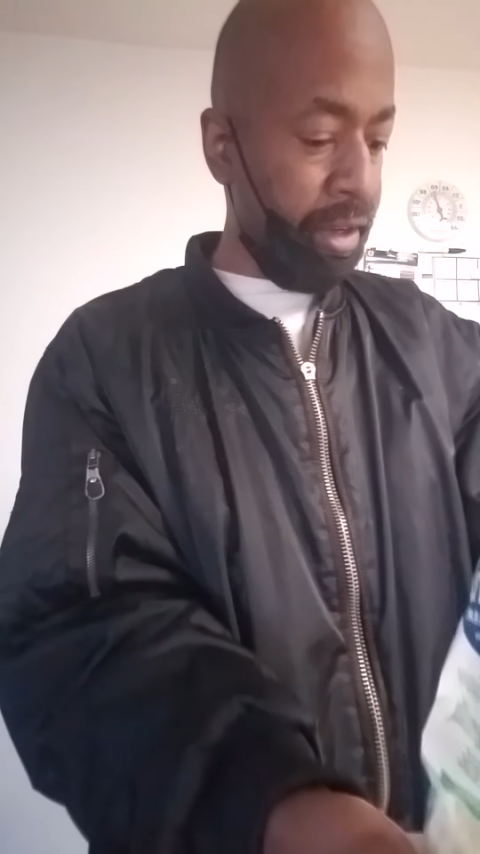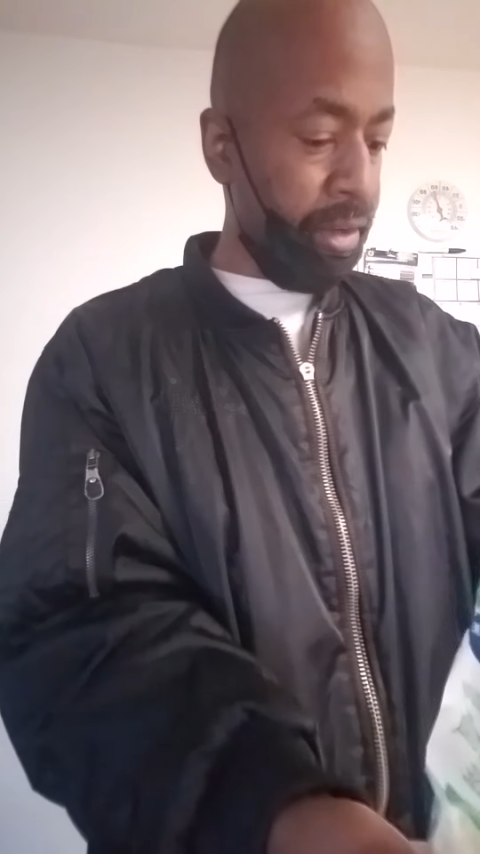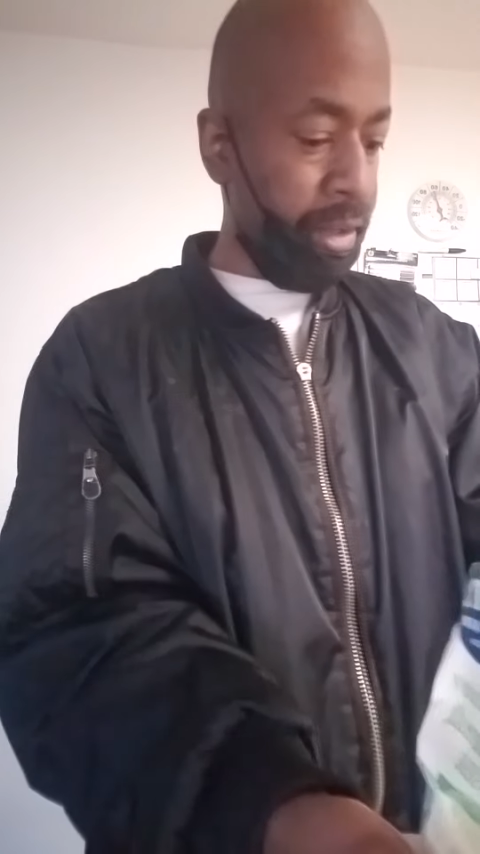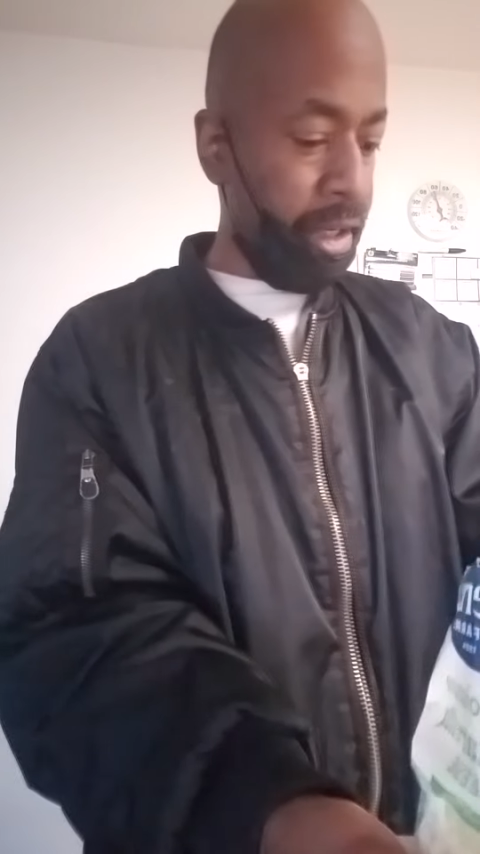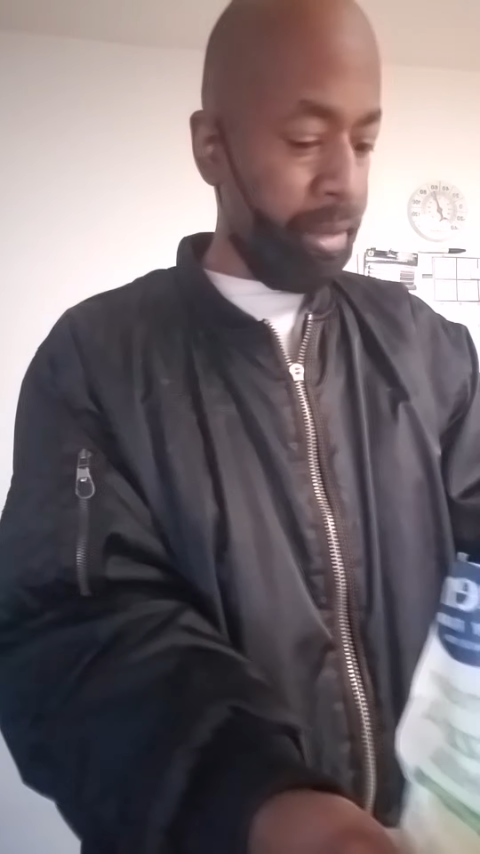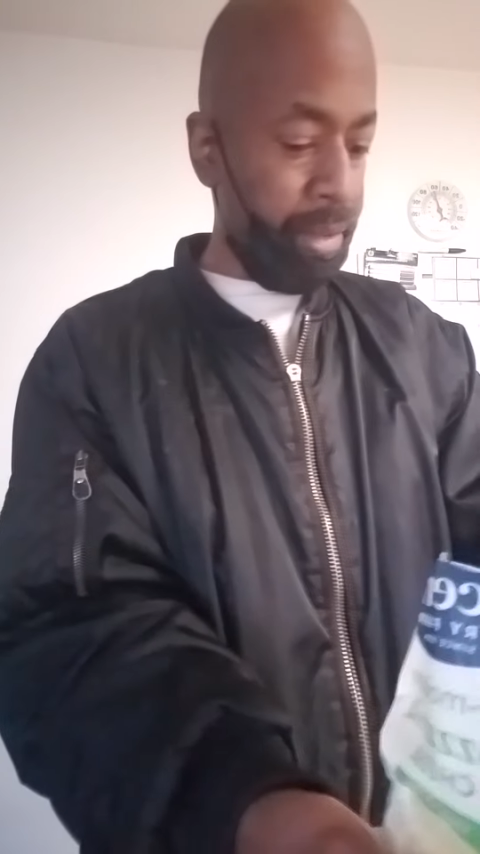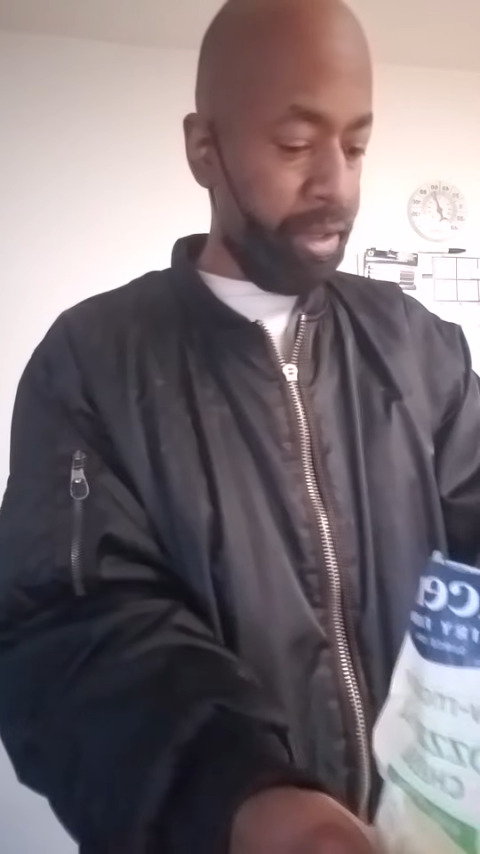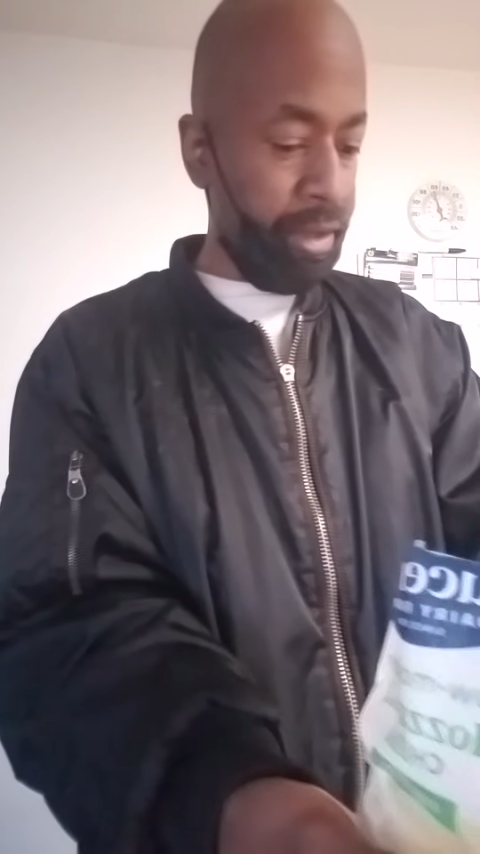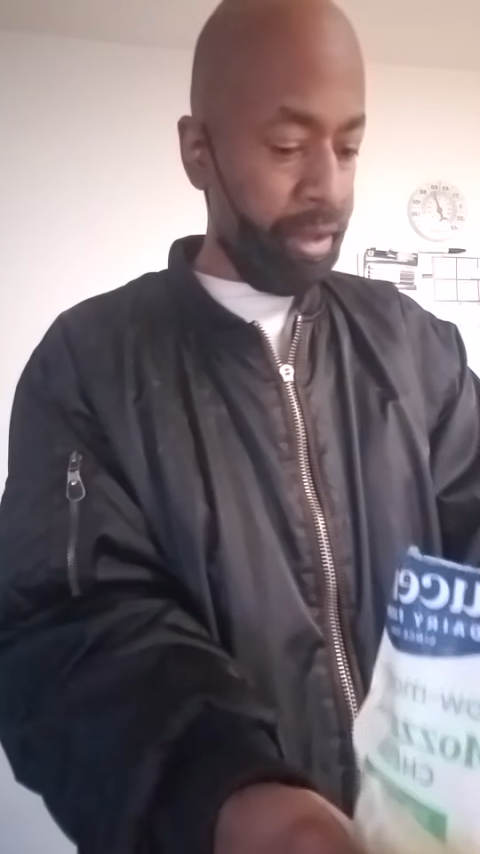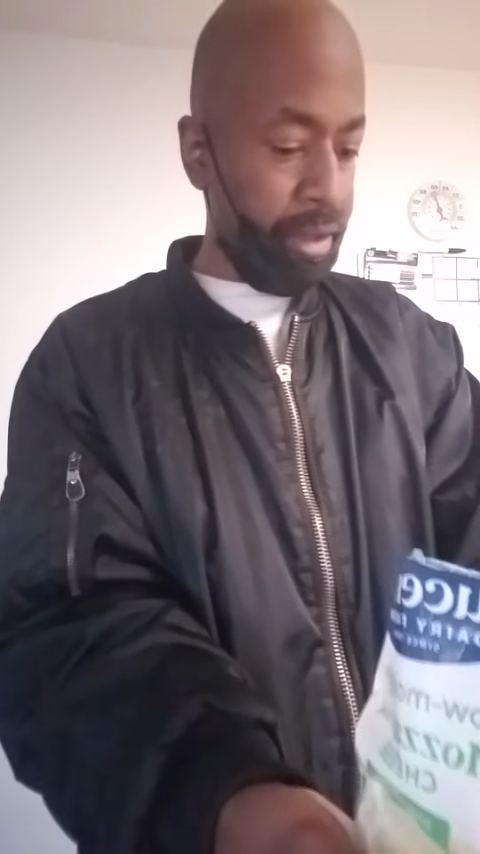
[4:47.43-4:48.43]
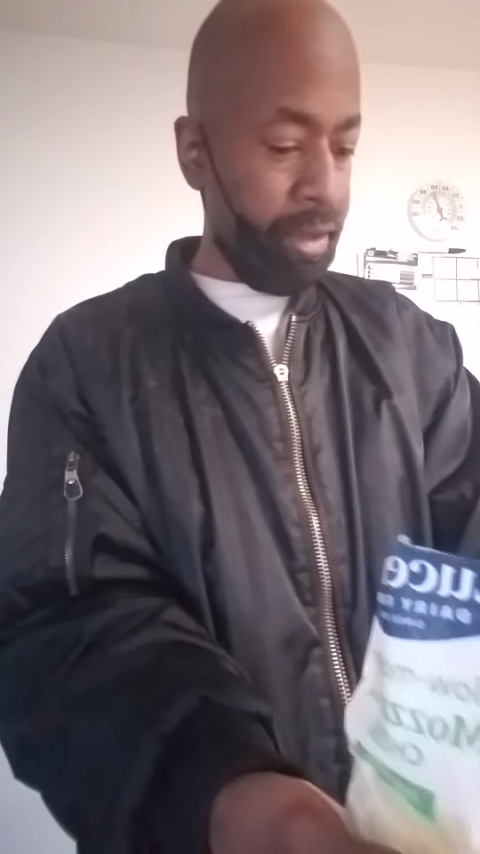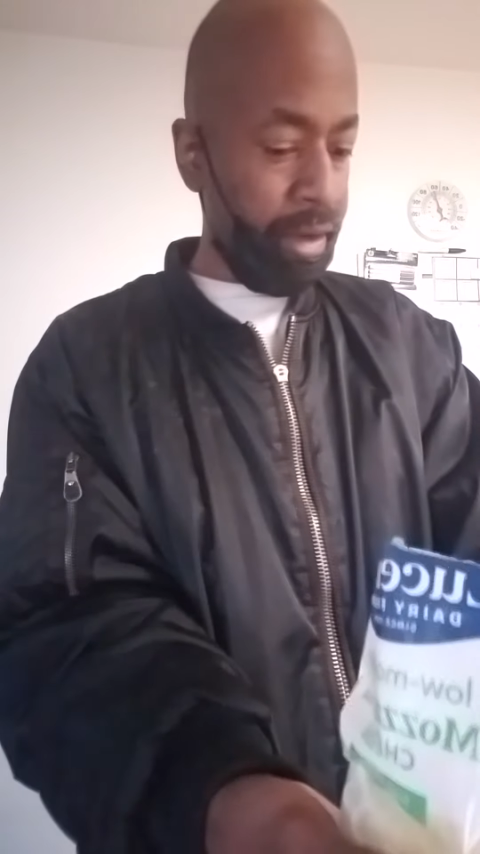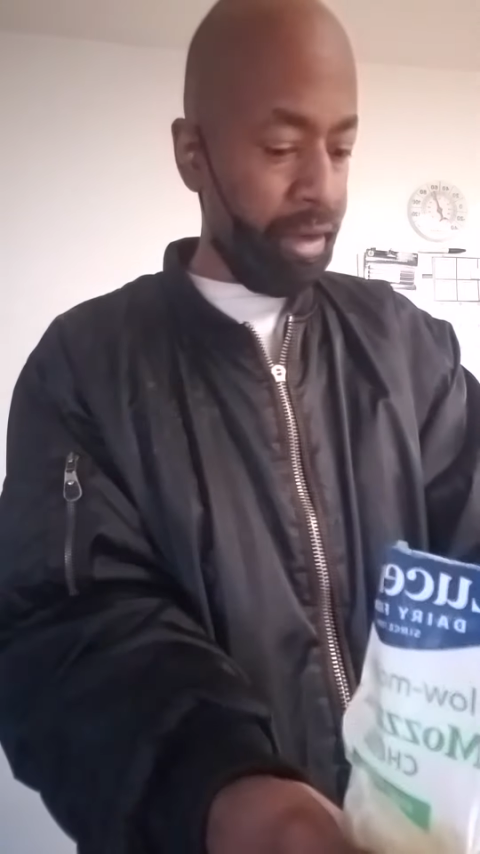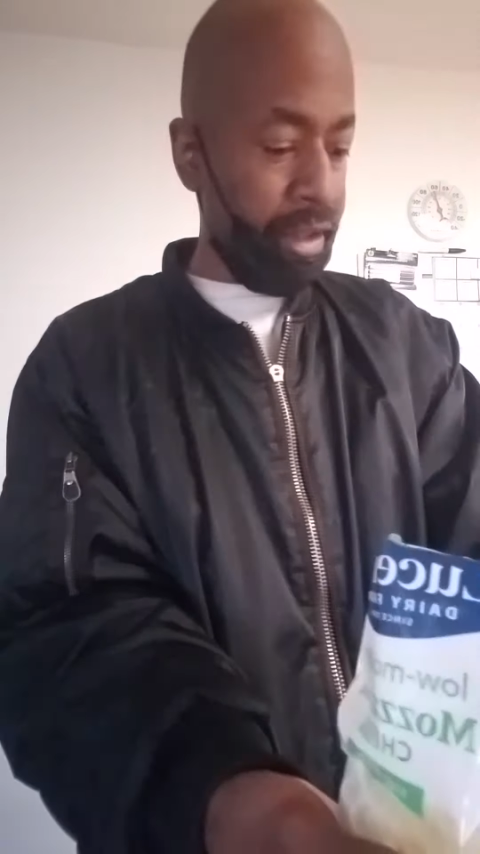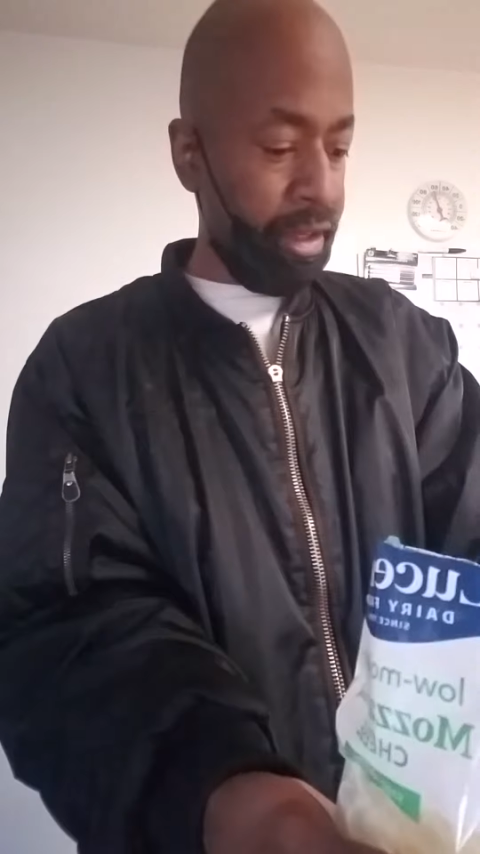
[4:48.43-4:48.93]
temperature so
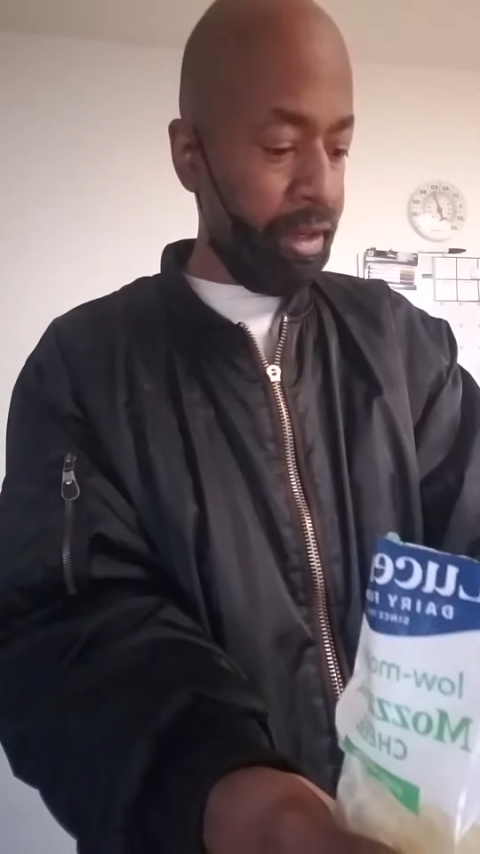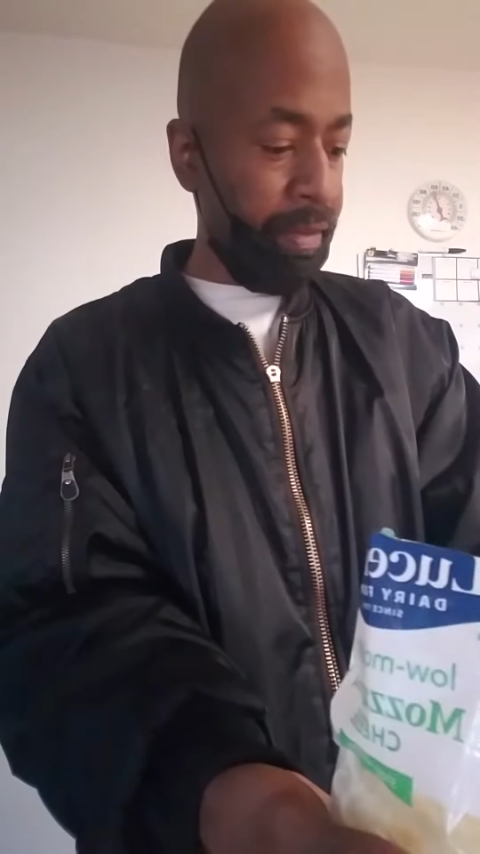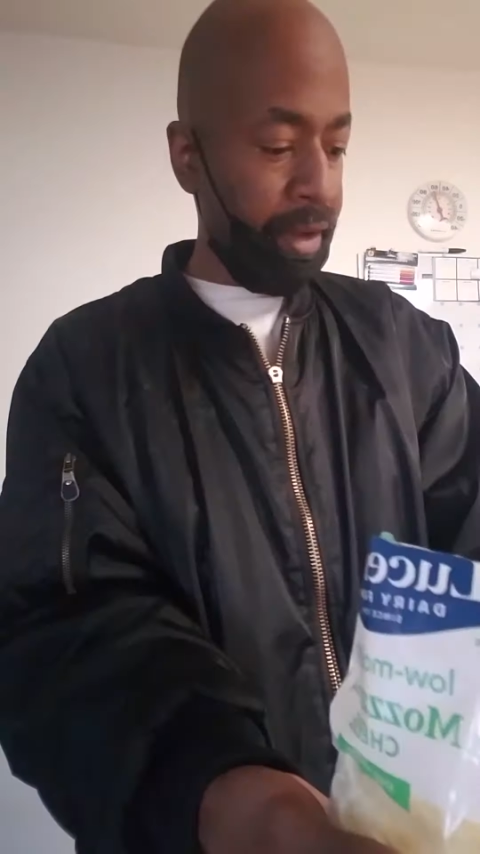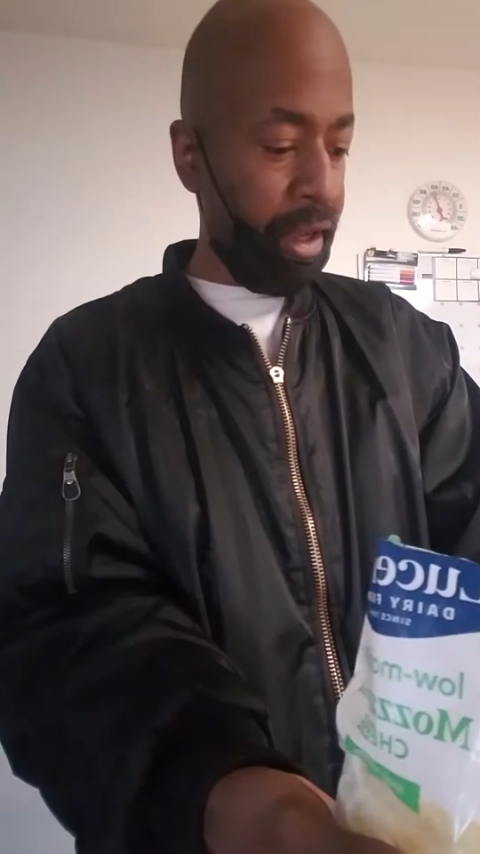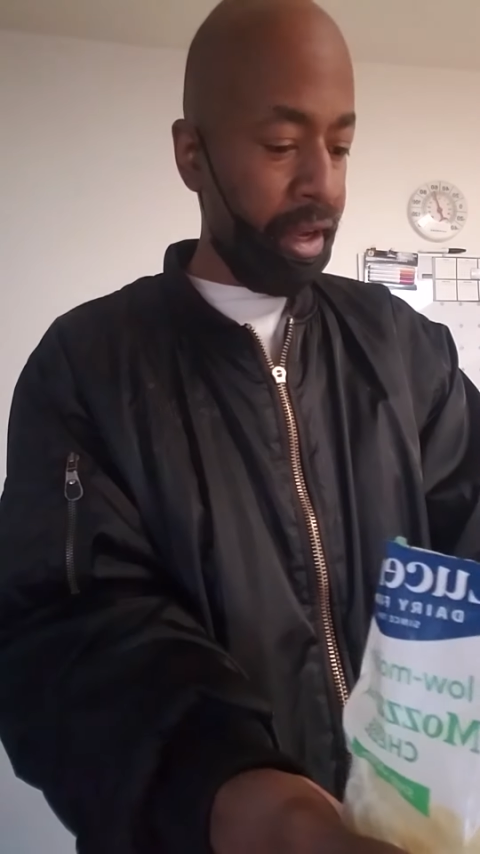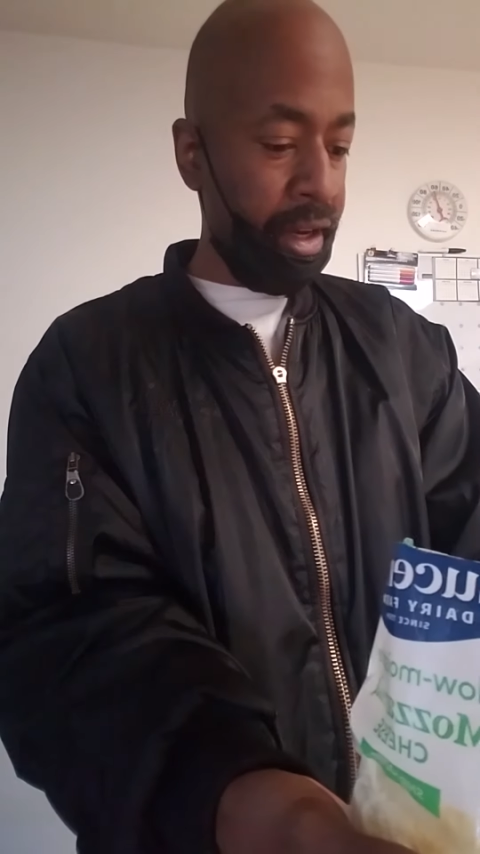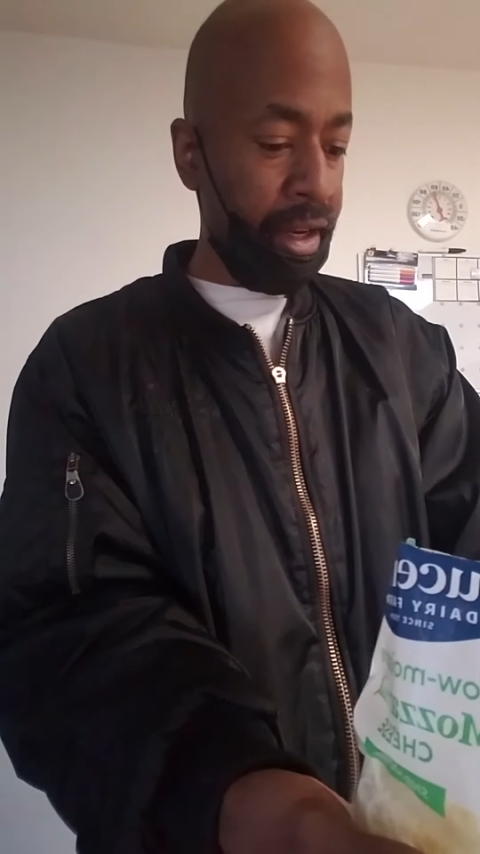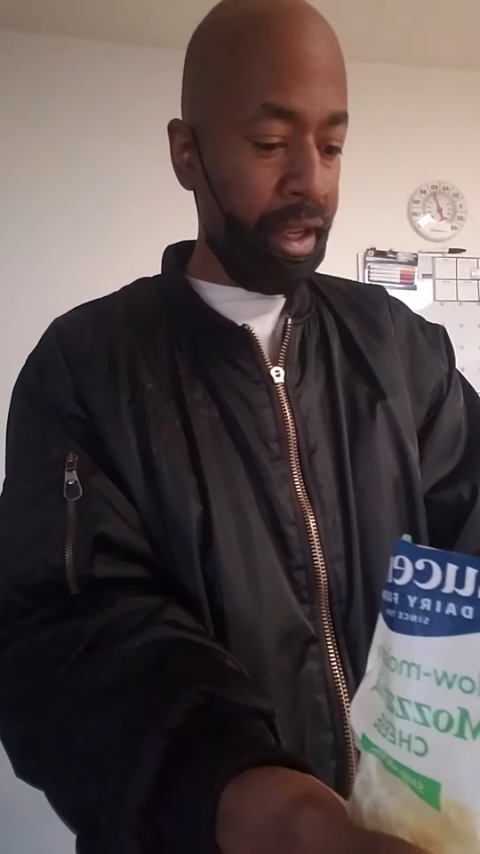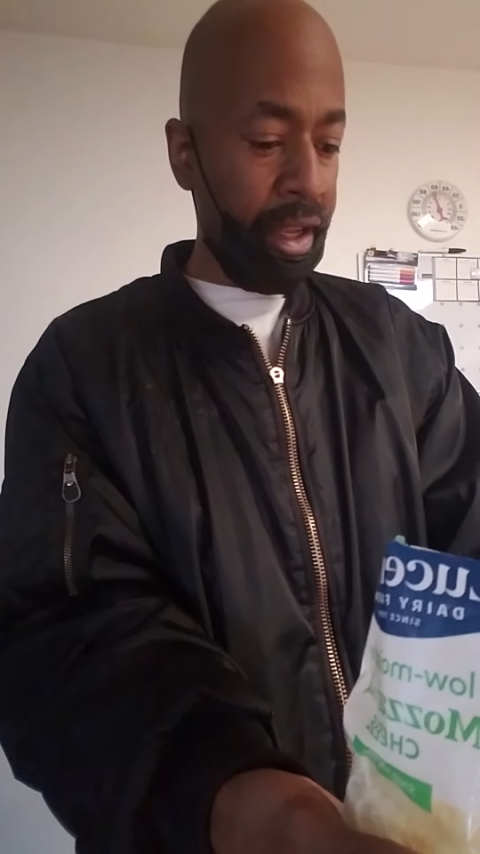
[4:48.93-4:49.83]
all this stuff can kind of